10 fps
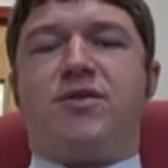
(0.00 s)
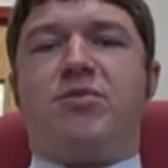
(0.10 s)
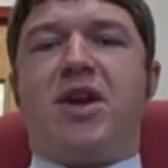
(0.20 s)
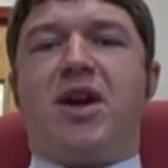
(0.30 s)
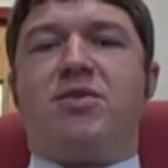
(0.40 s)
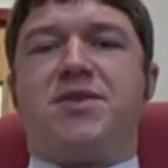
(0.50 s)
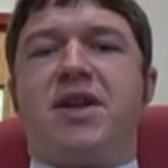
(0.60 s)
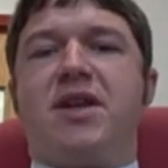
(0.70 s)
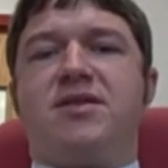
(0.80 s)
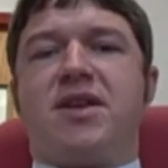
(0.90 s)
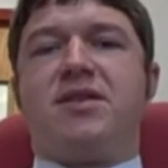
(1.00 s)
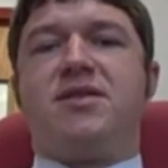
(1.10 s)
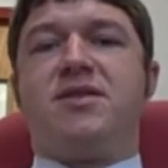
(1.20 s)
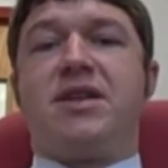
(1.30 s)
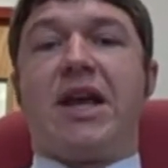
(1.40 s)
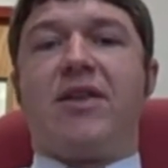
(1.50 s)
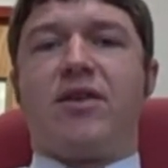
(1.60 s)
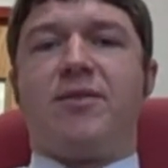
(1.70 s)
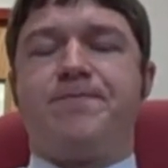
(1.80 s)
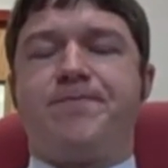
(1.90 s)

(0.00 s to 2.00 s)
of being able to link data together.